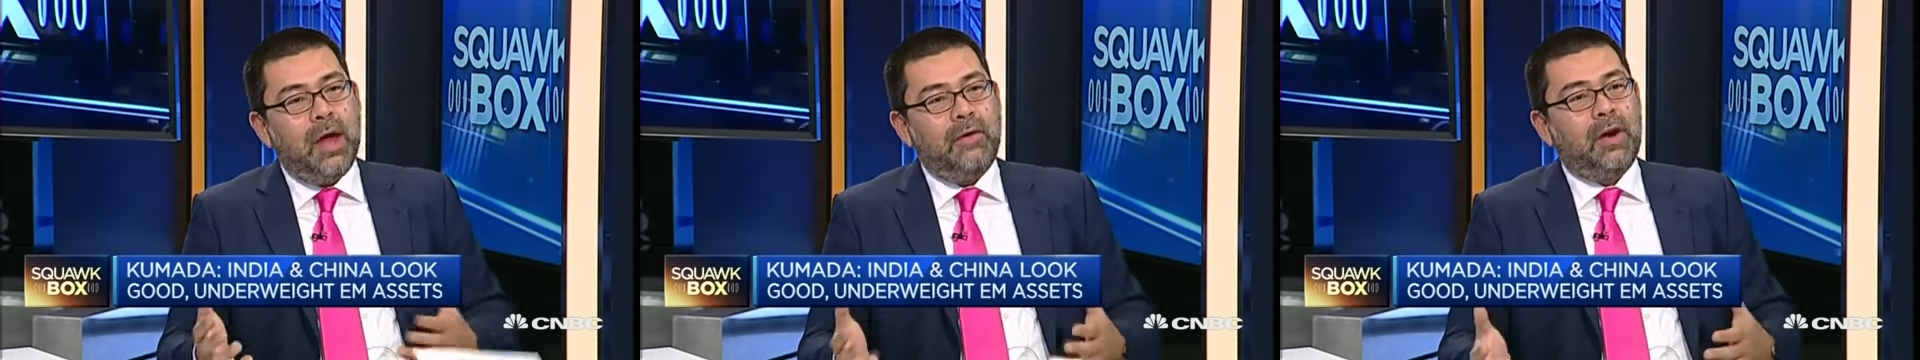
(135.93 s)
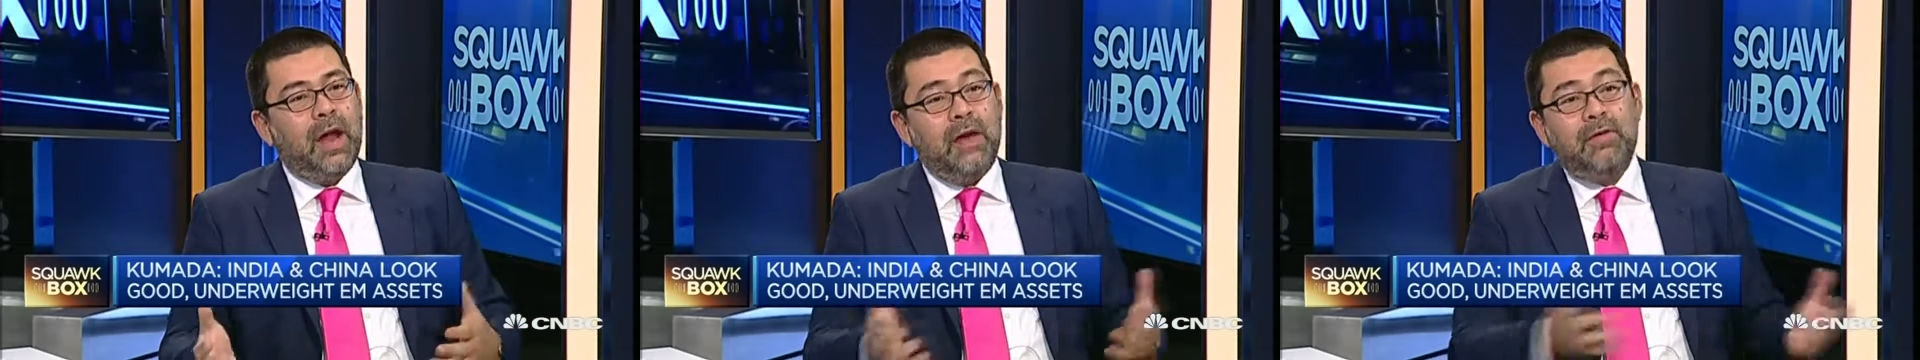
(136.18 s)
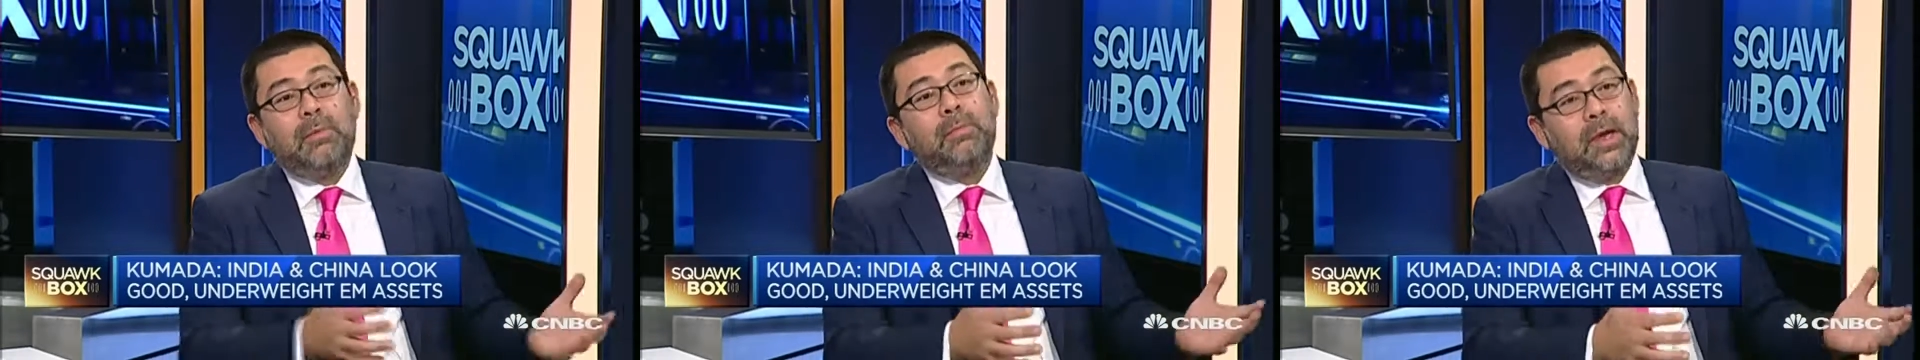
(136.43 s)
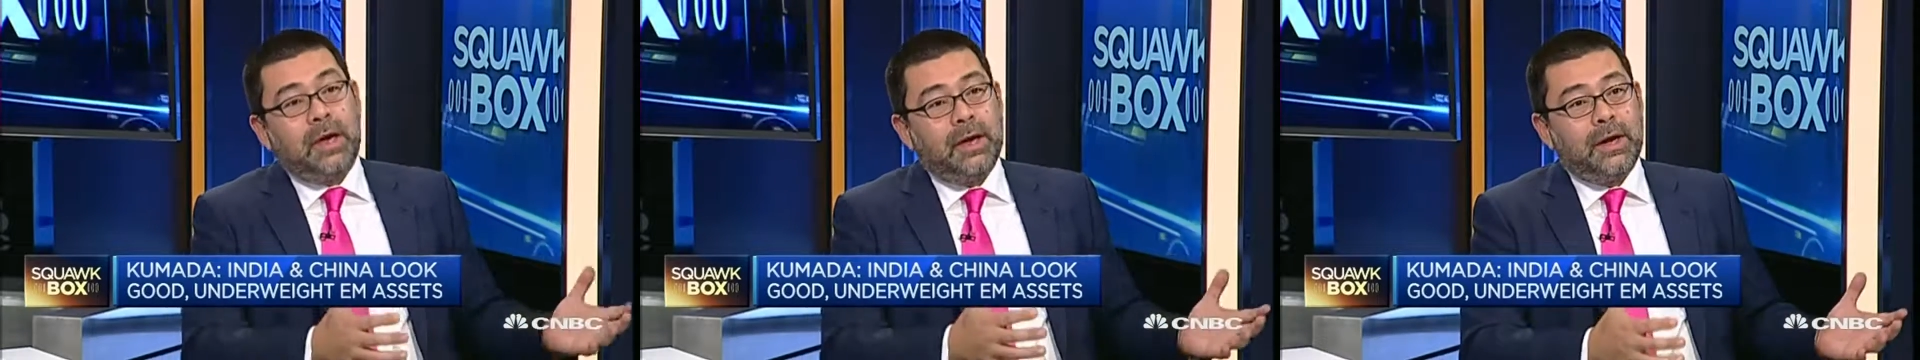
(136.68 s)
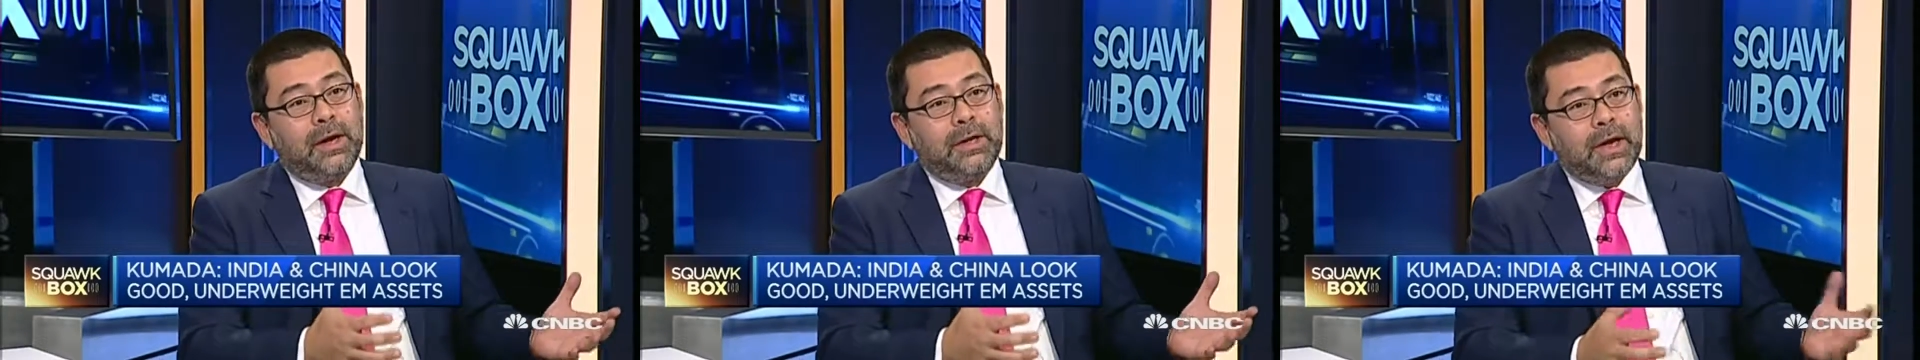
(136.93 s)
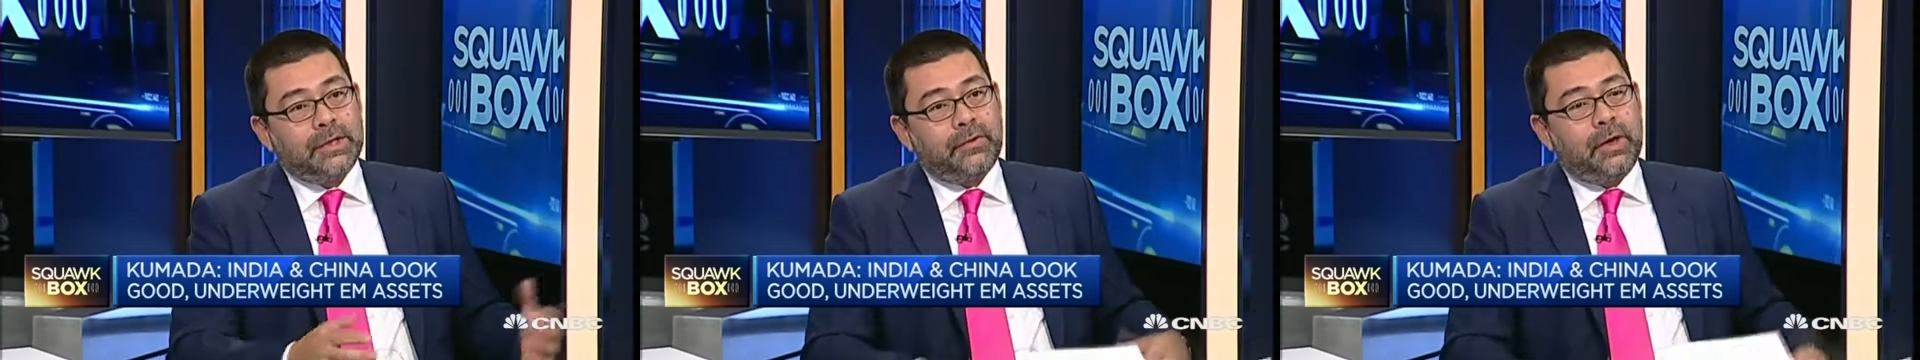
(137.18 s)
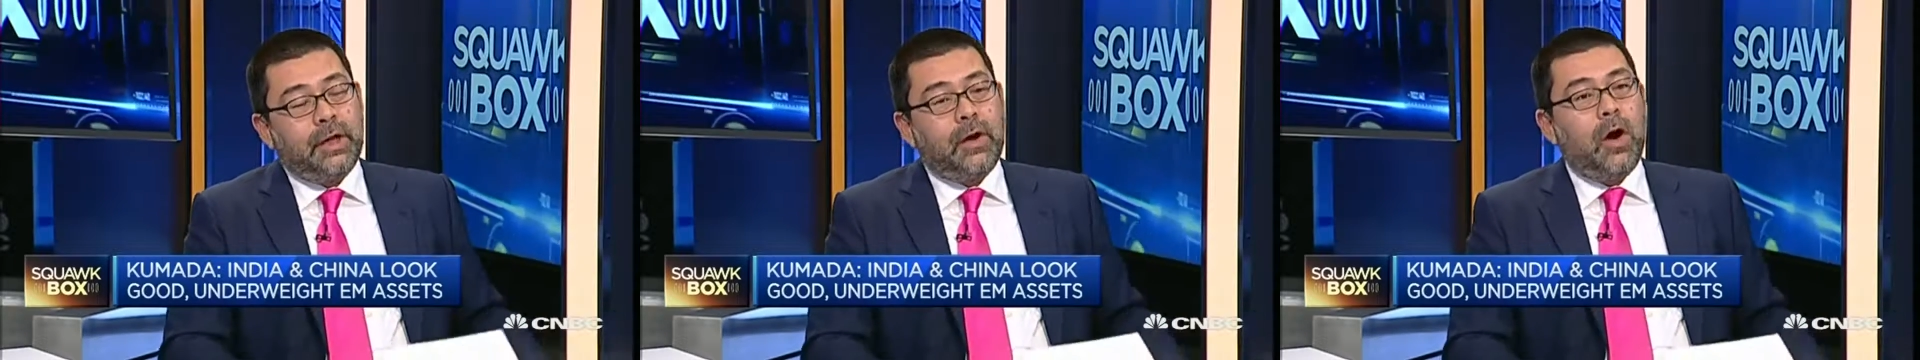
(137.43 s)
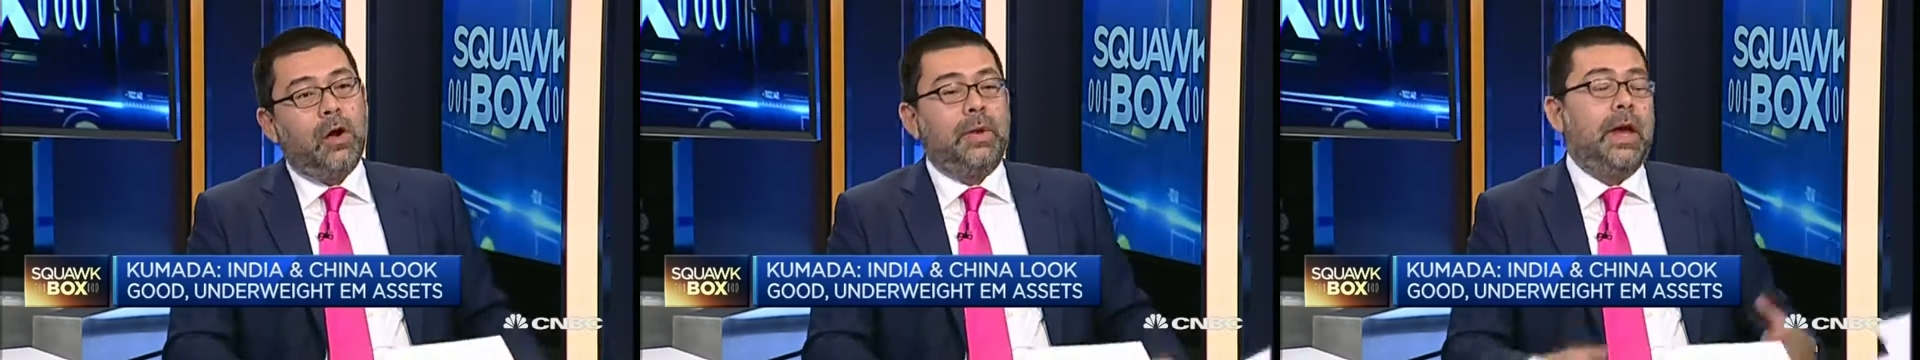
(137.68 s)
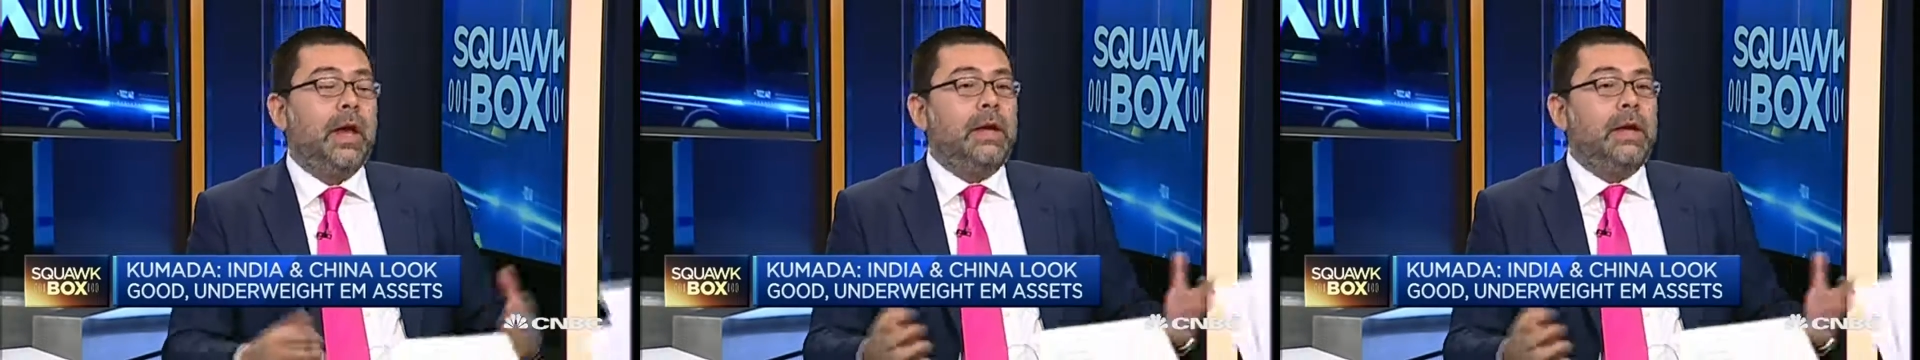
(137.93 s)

ever having been an industrial economy.